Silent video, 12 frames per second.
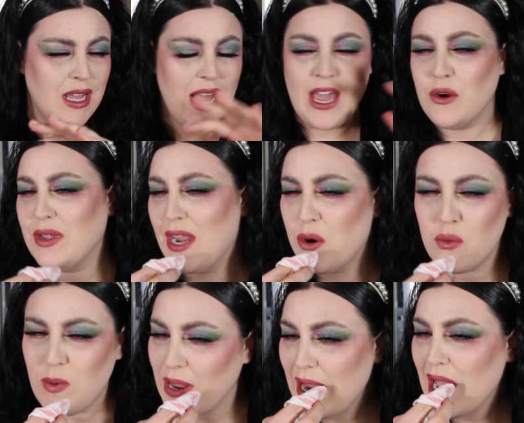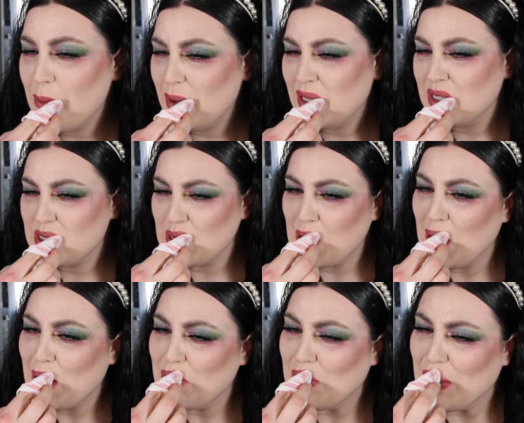I don't care what happens.
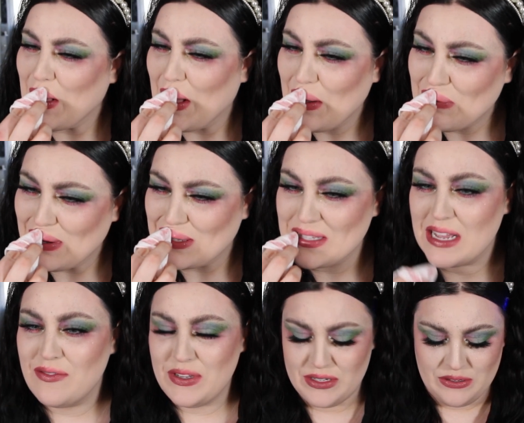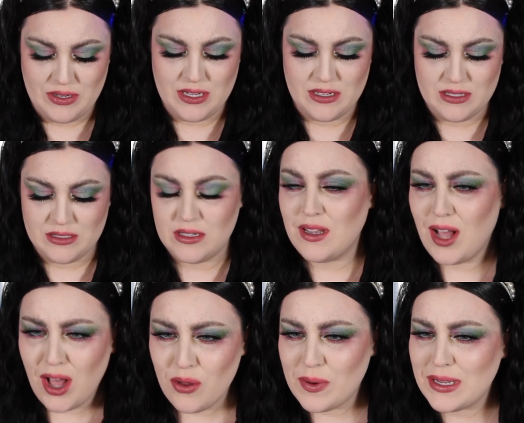I will always love you.
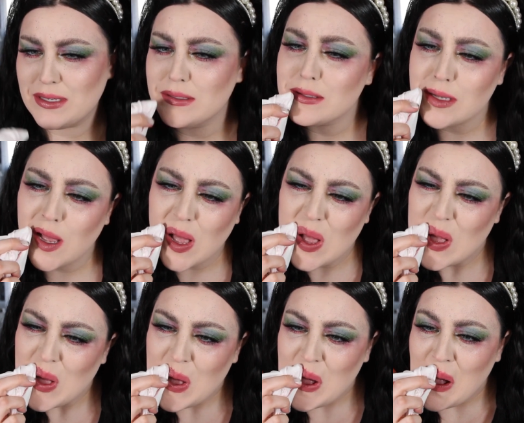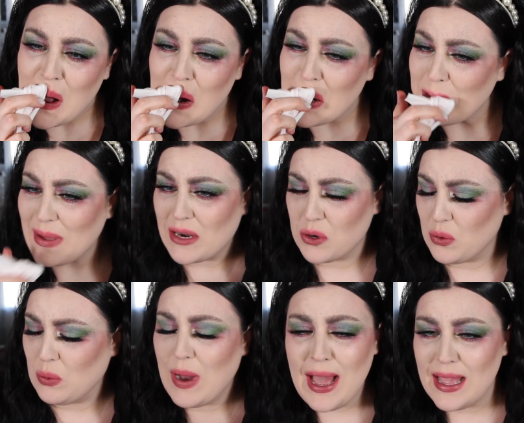Always. No matter
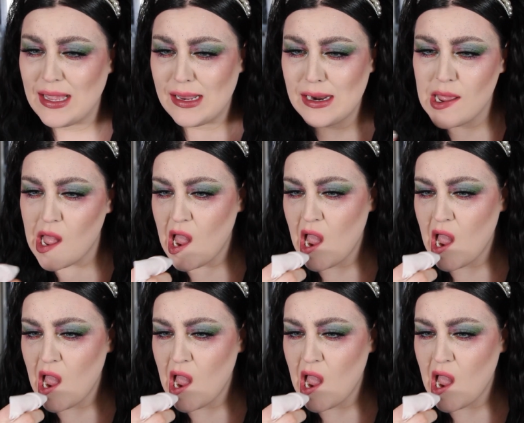what.